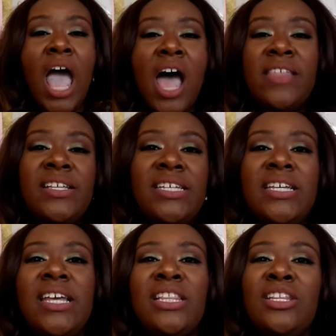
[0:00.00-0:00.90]
The tee
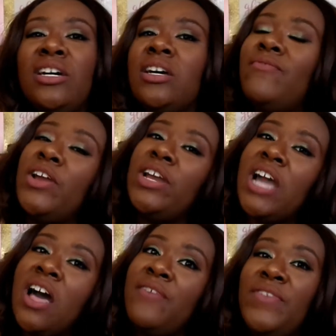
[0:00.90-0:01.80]
didn't look very
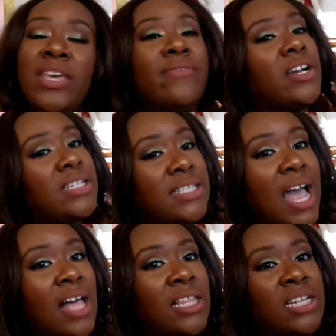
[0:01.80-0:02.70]
comfy, very
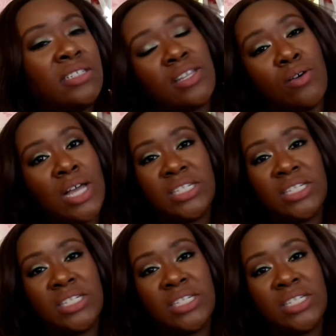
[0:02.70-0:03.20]
stylish, so